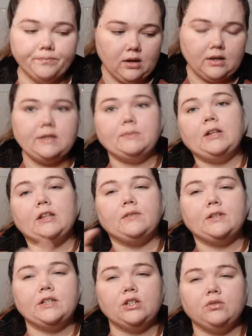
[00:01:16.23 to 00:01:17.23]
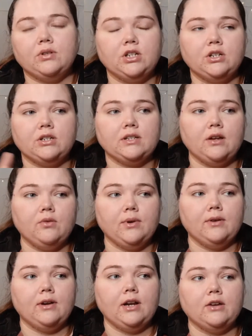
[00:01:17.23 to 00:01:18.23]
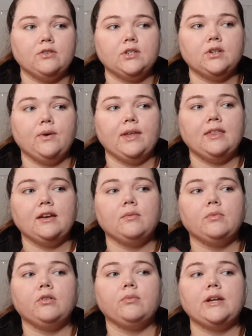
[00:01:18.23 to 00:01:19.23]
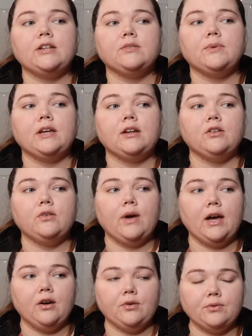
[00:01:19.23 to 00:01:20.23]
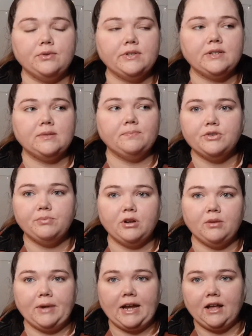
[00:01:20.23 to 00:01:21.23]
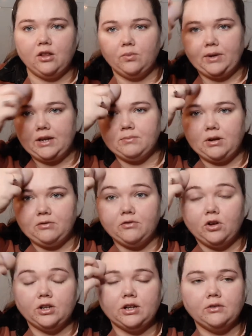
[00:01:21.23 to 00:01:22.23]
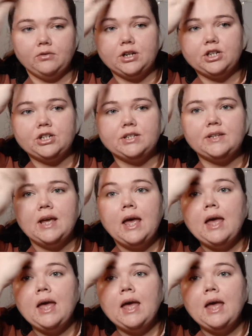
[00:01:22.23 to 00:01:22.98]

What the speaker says: because my living situation is kind of weird right now, so I think I'm gonna wait till we get a new house to put up my Halloween and my fall decorations.